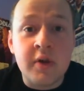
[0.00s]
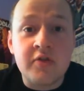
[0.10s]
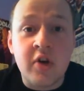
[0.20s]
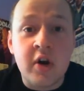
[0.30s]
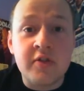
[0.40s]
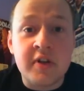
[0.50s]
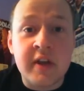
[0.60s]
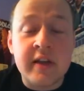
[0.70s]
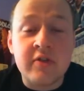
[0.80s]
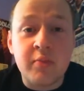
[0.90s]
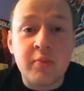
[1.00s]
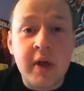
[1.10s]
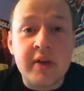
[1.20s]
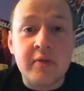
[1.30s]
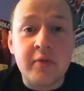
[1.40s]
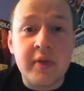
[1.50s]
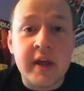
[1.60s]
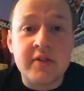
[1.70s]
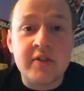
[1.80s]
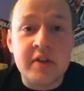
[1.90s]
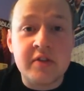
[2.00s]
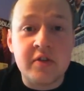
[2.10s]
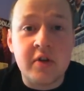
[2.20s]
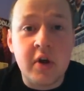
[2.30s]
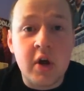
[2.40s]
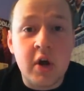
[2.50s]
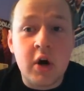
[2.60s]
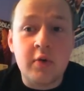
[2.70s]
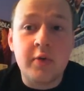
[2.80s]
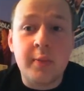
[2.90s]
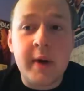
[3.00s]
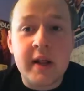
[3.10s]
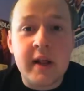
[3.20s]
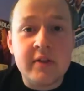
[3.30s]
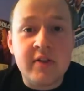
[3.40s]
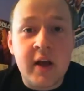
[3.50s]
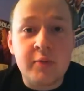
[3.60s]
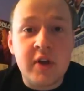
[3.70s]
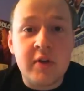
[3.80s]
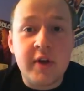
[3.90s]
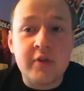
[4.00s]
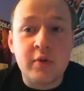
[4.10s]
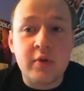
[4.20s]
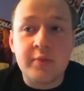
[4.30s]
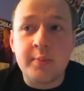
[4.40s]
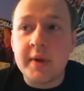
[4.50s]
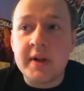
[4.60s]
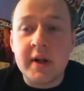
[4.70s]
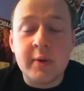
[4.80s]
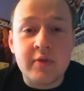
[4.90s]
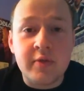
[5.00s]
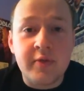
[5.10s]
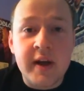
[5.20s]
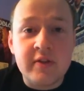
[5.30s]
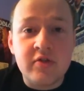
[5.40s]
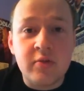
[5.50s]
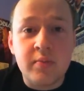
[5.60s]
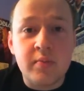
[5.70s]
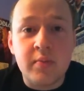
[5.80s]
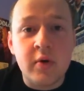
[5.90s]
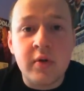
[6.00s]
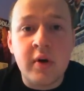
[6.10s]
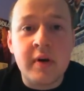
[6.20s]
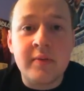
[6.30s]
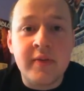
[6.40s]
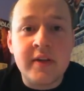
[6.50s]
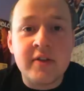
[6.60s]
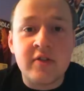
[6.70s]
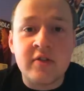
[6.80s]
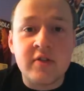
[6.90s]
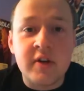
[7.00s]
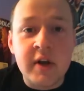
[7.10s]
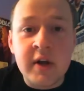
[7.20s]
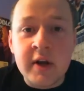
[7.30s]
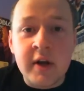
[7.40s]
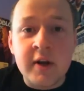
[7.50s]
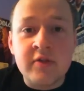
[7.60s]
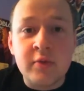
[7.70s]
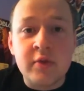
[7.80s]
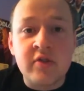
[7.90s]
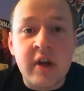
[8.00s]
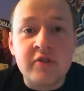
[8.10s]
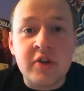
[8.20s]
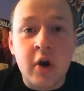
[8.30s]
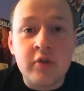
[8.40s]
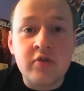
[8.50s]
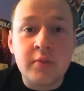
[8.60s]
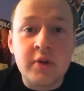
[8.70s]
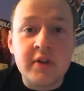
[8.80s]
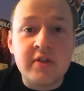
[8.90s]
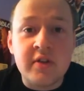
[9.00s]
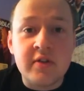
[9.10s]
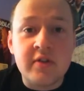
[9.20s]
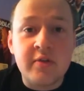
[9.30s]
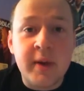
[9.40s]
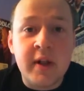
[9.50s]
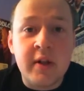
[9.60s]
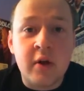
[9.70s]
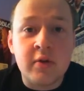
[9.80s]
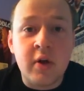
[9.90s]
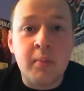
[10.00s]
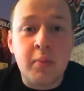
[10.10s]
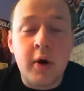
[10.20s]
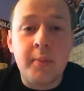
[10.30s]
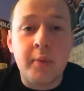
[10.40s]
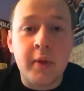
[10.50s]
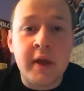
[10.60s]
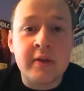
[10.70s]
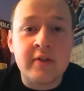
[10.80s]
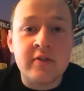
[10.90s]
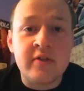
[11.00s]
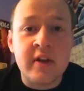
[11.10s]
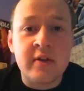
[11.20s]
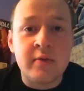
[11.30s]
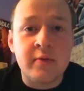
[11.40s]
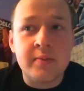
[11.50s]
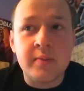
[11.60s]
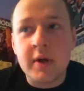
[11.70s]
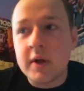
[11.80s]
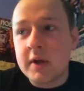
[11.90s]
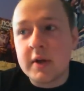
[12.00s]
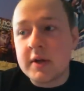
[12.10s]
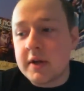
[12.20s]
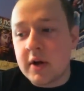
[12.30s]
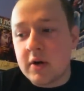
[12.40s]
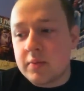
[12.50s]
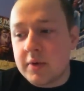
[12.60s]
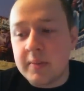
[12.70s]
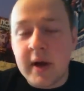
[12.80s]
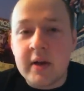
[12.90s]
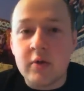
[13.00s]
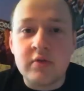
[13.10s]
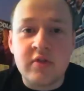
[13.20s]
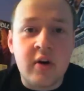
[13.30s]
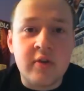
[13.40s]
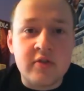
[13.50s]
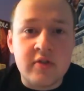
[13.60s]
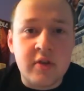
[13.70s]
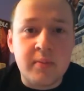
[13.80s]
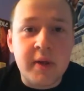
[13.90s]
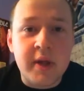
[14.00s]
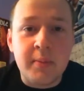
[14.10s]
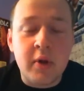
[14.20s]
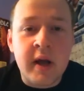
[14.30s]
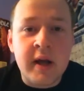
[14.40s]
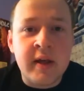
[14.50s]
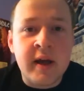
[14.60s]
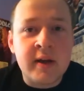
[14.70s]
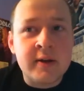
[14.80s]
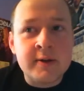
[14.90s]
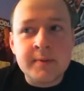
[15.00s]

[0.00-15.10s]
sorted and get some players in for next season. Hopefully by that time GFH will have been able to find some other investors, someone who's actually got some money to spend on proper players instead of your Michael Tongs and people like that,